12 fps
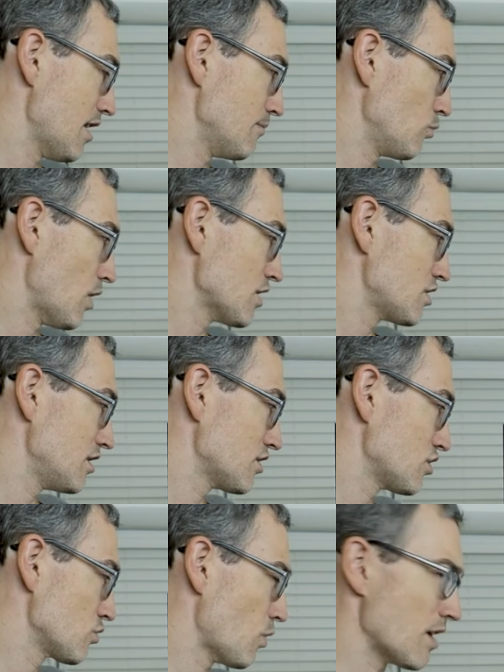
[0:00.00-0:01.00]
I'm washing
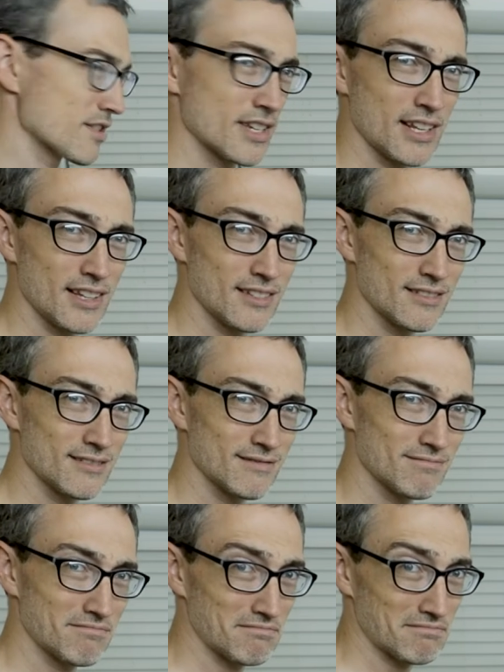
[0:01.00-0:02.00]
dishes while sitting?
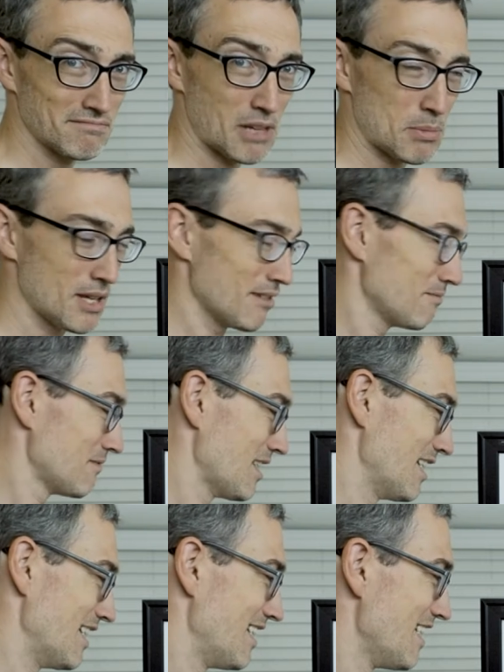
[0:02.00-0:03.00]
Maybe?
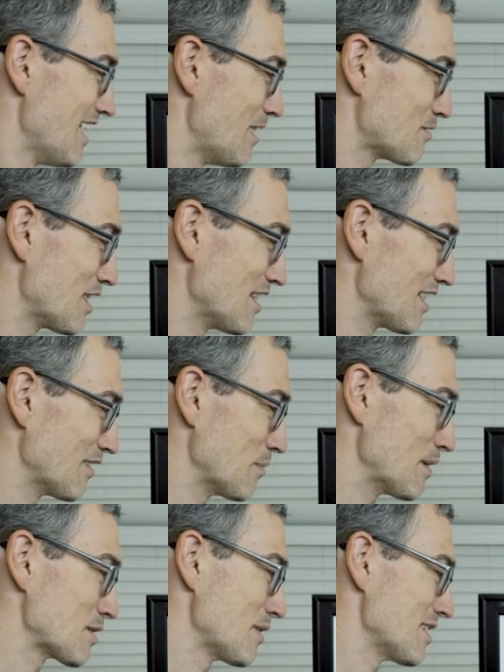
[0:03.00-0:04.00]
I'm trying to think of the
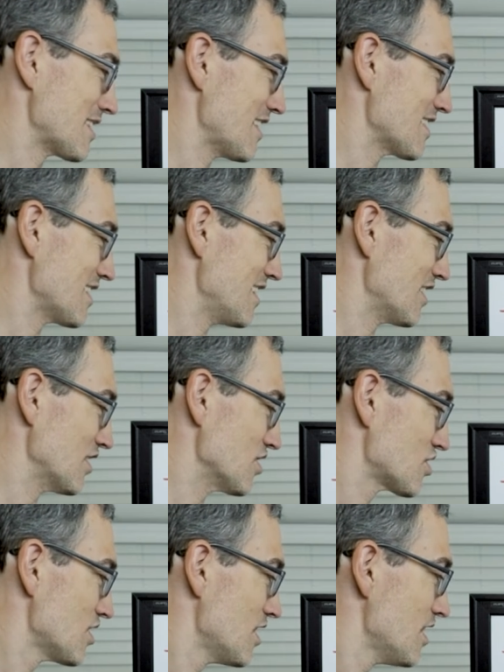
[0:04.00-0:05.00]
best way to say this in
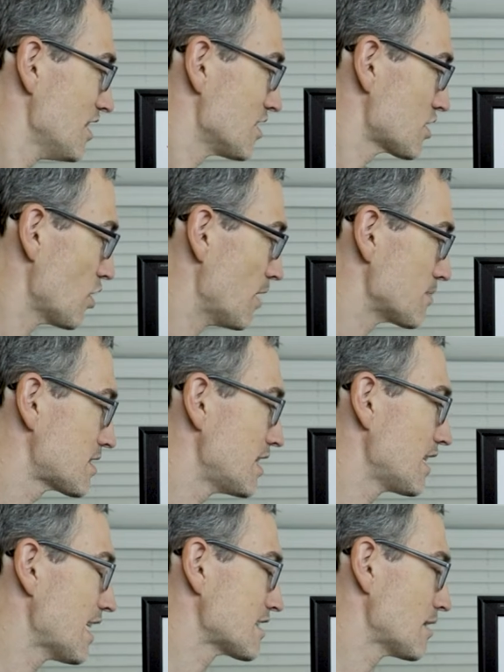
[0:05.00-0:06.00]
English. So I'm
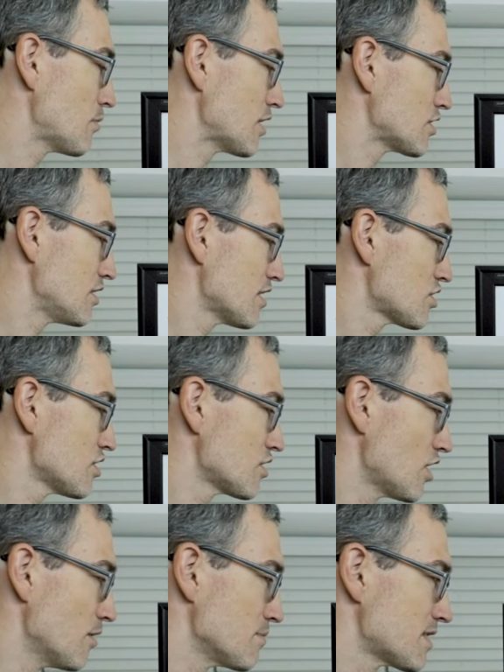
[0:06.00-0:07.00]
sitting as I'm washing dishes,
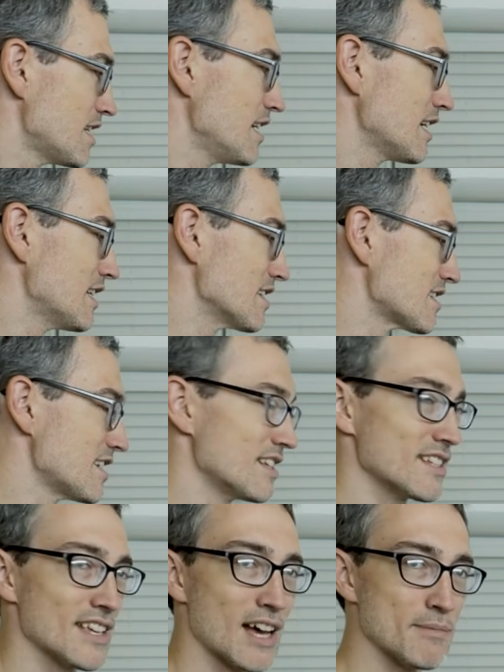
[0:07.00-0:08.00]
or
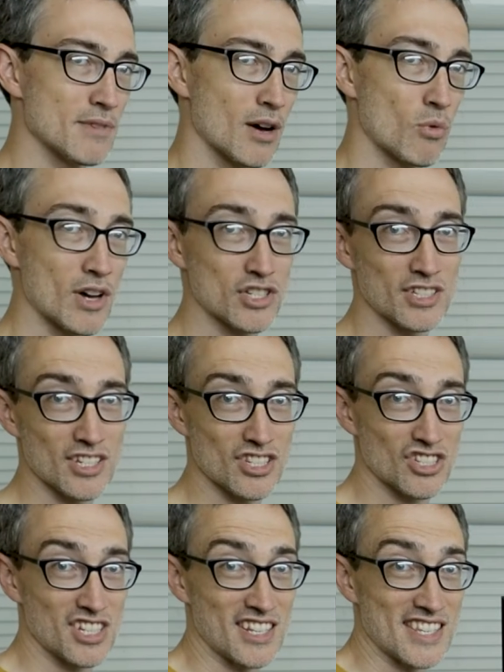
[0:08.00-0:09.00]
I'm washing
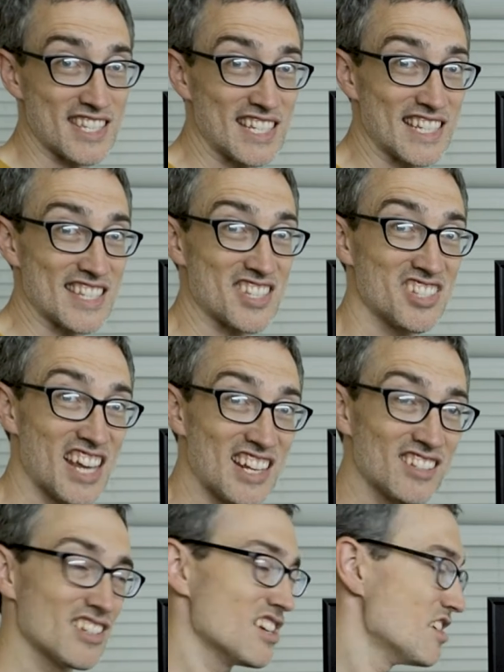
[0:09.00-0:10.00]
dishes in a seated
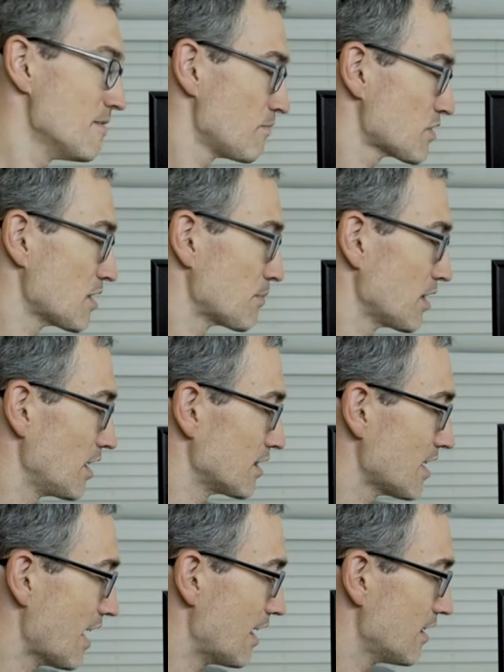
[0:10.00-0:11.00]
state, something
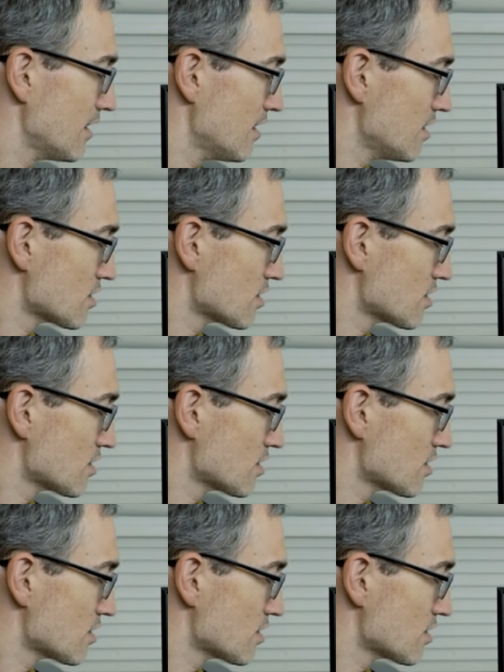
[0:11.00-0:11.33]
like that.